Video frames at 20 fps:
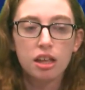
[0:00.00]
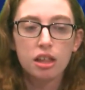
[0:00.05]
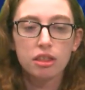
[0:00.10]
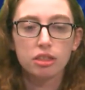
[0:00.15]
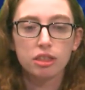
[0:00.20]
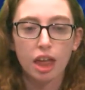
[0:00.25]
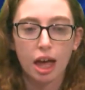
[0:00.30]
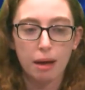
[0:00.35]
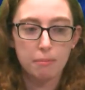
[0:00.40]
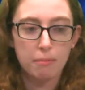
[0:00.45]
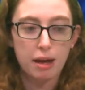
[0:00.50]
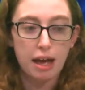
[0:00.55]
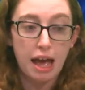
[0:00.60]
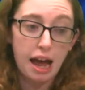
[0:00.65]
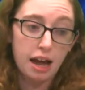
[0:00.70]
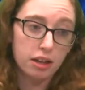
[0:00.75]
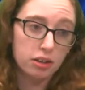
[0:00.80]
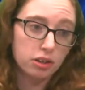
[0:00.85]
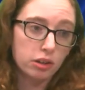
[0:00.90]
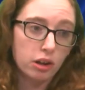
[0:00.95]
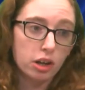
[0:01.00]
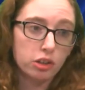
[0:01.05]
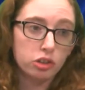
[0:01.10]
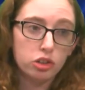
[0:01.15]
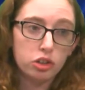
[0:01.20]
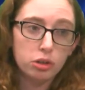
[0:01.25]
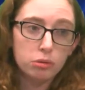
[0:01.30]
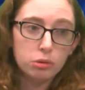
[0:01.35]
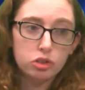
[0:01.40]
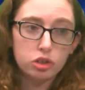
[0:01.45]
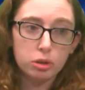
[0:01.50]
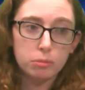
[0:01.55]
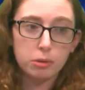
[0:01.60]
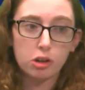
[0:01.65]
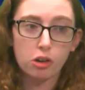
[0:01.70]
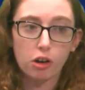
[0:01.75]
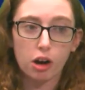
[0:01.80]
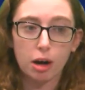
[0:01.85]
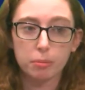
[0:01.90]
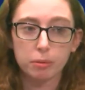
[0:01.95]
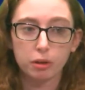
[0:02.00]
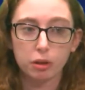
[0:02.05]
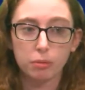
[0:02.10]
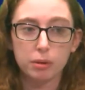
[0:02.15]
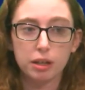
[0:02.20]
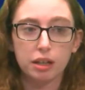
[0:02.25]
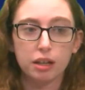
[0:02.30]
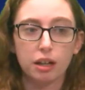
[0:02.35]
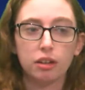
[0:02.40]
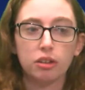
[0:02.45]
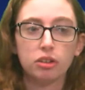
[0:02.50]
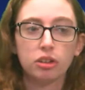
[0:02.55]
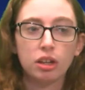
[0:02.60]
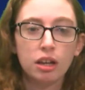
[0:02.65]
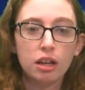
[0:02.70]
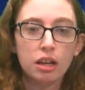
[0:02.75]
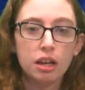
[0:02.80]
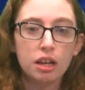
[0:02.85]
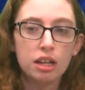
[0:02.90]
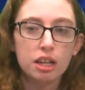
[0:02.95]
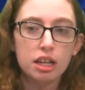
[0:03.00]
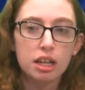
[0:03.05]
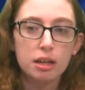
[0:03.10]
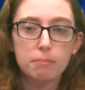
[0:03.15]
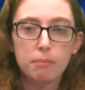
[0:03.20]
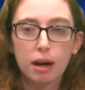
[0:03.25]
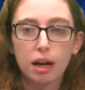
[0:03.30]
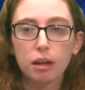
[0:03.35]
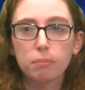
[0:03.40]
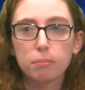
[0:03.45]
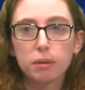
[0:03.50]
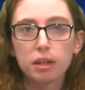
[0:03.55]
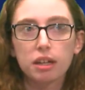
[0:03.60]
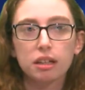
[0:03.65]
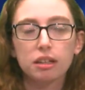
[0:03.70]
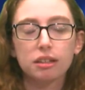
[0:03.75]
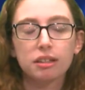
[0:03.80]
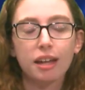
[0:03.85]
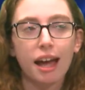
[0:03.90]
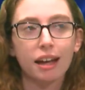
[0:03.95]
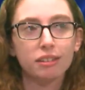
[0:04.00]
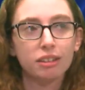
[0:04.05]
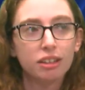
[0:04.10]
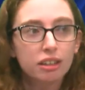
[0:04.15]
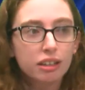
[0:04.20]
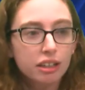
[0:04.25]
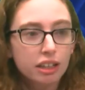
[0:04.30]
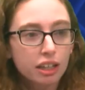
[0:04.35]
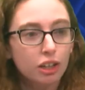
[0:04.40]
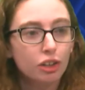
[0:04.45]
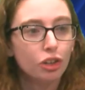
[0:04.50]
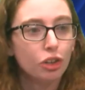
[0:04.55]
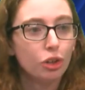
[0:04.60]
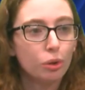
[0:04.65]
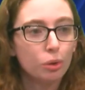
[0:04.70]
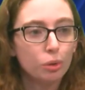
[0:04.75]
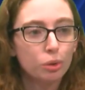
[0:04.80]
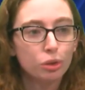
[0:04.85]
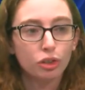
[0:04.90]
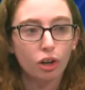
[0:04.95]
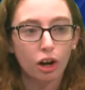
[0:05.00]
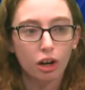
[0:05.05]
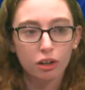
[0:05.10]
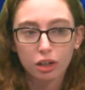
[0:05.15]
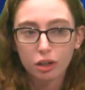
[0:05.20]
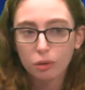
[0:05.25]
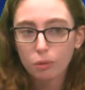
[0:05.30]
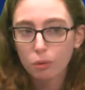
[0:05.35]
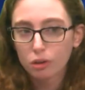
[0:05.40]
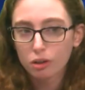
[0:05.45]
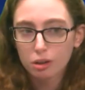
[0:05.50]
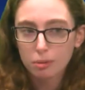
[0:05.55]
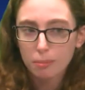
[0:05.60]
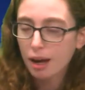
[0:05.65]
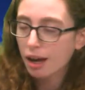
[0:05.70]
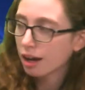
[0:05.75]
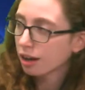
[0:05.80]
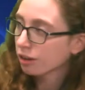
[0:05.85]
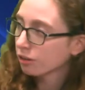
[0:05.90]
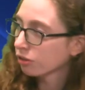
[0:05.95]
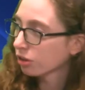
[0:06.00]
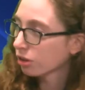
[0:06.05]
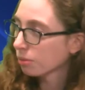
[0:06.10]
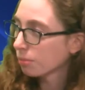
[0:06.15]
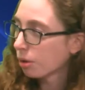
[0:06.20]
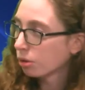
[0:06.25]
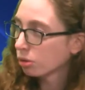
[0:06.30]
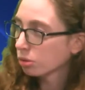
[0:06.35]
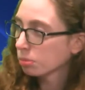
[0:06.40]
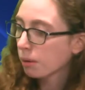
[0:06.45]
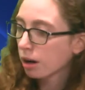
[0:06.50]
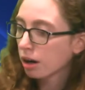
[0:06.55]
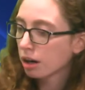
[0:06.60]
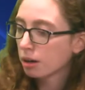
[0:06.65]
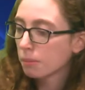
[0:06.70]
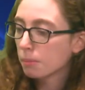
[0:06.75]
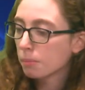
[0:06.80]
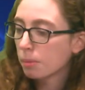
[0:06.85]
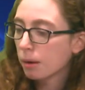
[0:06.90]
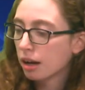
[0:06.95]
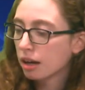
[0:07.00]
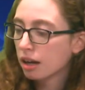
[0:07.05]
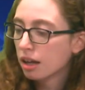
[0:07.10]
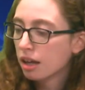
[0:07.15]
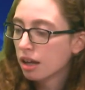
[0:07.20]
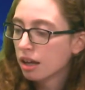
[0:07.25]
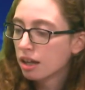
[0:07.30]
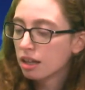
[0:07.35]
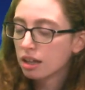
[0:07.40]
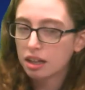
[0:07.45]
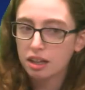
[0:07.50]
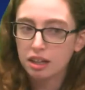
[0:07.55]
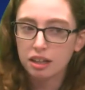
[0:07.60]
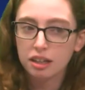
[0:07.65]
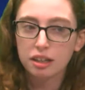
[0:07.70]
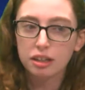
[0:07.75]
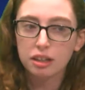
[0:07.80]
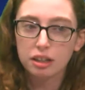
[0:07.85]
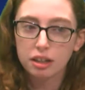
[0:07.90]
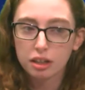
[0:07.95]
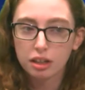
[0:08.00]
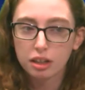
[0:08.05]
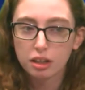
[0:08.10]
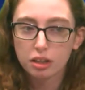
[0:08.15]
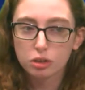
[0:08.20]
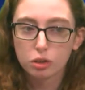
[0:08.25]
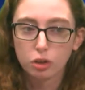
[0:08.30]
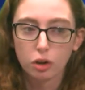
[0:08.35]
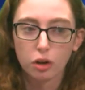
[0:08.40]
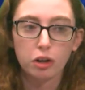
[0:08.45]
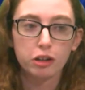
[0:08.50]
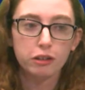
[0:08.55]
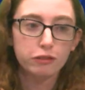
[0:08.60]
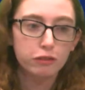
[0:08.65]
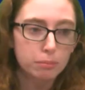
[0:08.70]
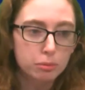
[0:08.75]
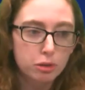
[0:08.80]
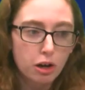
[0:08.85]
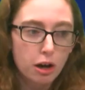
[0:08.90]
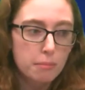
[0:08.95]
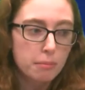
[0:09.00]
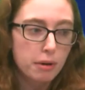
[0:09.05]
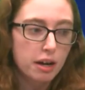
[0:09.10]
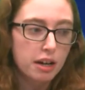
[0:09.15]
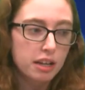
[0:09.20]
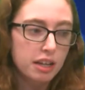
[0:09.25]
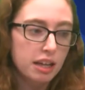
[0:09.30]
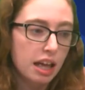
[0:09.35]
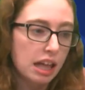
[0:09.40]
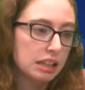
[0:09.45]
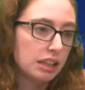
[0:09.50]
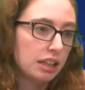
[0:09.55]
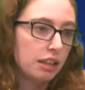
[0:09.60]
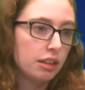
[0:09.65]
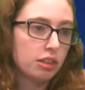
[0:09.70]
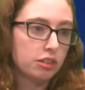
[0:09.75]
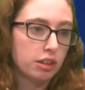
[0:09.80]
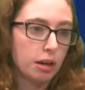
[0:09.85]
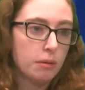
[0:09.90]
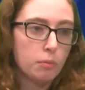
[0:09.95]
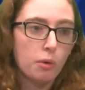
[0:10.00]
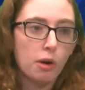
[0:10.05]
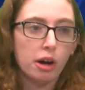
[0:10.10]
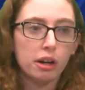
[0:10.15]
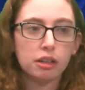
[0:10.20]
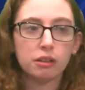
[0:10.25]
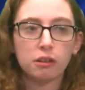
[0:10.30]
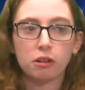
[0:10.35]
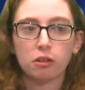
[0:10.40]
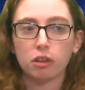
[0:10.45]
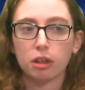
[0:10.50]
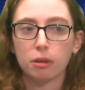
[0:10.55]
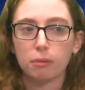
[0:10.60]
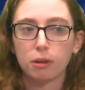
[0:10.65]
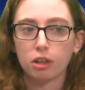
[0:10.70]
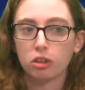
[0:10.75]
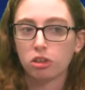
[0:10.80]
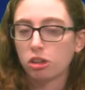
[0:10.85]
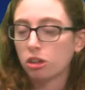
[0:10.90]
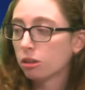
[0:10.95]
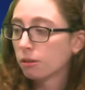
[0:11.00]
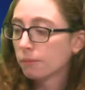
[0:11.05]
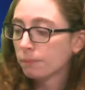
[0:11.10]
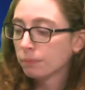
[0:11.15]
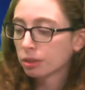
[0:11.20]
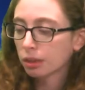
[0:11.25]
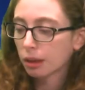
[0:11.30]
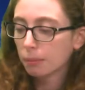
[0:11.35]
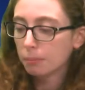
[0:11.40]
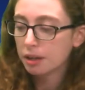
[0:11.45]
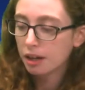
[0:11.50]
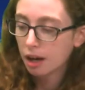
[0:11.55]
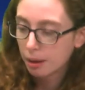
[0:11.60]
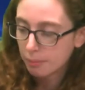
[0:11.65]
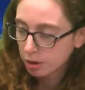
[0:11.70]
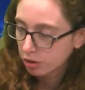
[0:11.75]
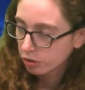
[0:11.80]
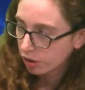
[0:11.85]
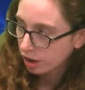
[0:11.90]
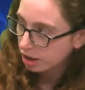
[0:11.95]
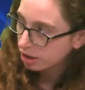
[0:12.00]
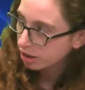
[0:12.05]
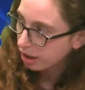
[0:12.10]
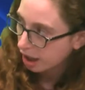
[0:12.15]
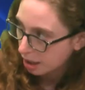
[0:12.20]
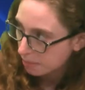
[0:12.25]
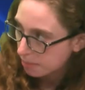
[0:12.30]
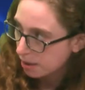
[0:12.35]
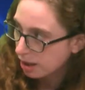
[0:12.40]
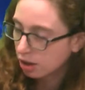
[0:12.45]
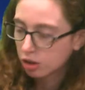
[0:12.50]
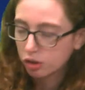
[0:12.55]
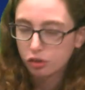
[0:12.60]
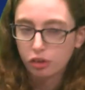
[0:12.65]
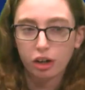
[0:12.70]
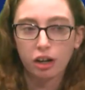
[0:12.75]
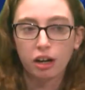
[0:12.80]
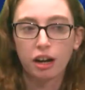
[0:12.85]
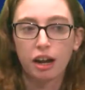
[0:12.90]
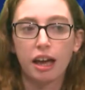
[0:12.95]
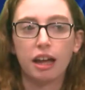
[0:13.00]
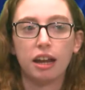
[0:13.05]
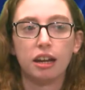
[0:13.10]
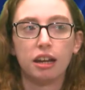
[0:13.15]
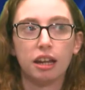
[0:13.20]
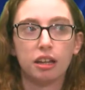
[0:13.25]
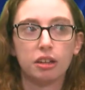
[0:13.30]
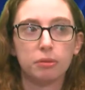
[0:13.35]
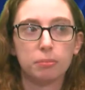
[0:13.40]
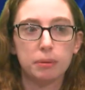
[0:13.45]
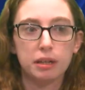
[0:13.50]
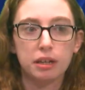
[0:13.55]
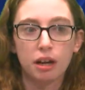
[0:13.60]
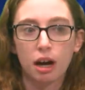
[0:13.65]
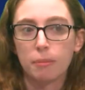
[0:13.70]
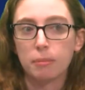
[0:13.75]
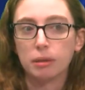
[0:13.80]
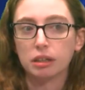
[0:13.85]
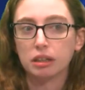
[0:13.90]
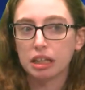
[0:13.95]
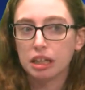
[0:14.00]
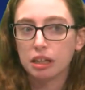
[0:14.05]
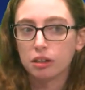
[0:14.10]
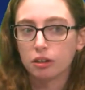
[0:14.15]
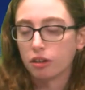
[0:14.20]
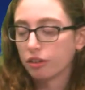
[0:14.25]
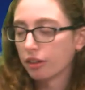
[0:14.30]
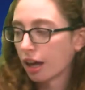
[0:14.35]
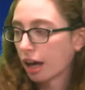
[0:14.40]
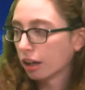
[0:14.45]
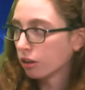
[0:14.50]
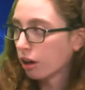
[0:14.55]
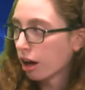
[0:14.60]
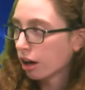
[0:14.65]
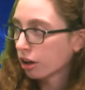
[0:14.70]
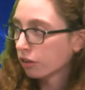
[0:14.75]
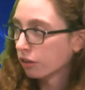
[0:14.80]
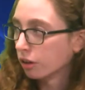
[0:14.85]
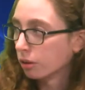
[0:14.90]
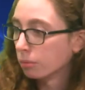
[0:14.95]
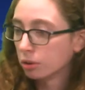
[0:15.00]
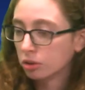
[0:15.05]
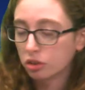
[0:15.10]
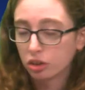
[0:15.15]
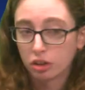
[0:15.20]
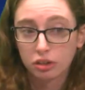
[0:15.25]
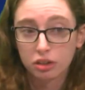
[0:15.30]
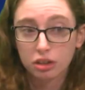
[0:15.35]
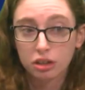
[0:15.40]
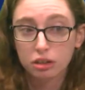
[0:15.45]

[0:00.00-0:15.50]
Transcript: that has a lot to do with Jimmy Garoppolo because he might be technically a new starting quarterback for the most part, but he learned from Tom Brady at least somewhat clearly because he's become a great game manager and has become a leader in that locker room, which is